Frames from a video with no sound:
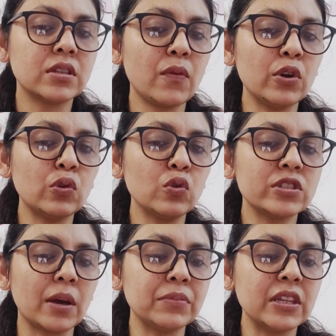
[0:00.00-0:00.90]
do
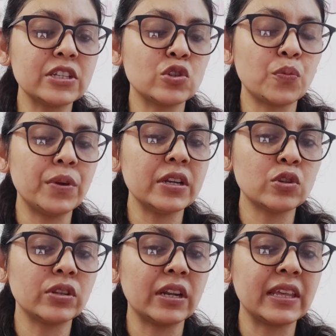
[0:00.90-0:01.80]
something stupid
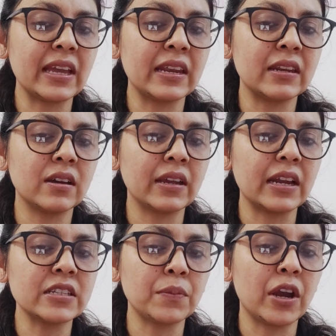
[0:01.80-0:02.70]
so that they can
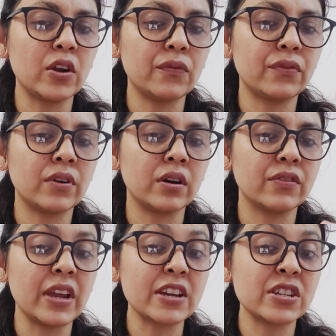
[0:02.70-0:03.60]
get some kind
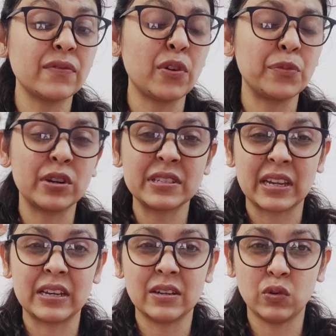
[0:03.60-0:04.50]
of reaction from your
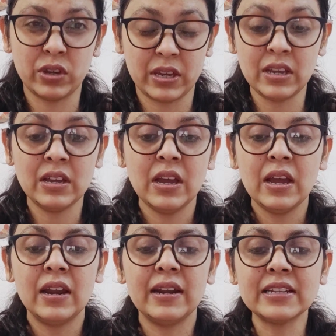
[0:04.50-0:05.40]
side. Okay,
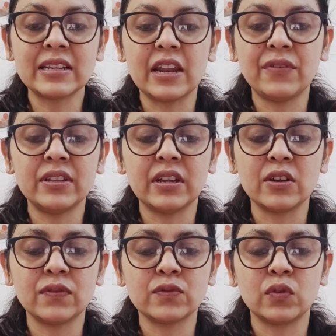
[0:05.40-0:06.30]
let's clarify the
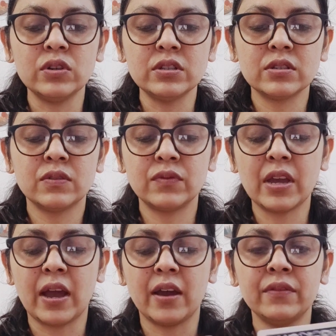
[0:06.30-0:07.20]
Knight of Swords. We
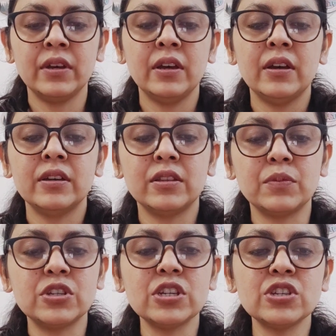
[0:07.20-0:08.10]
have the
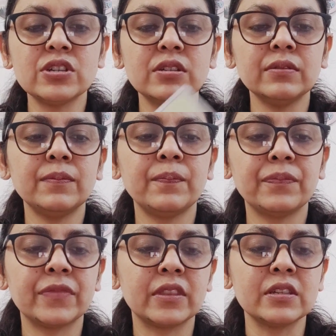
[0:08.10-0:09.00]
Magician,
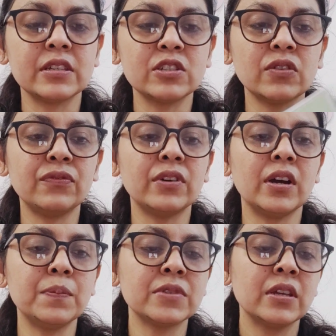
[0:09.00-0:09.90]
the Six of
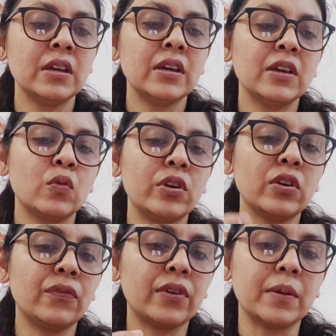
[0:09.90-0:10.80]
Cups,
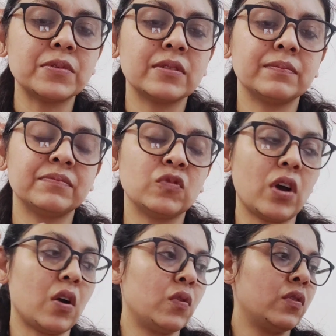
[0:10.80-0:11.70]
Queen of Cups.
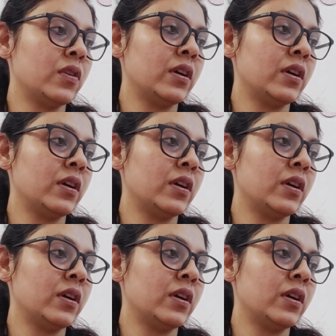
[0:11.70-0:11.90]
Wow.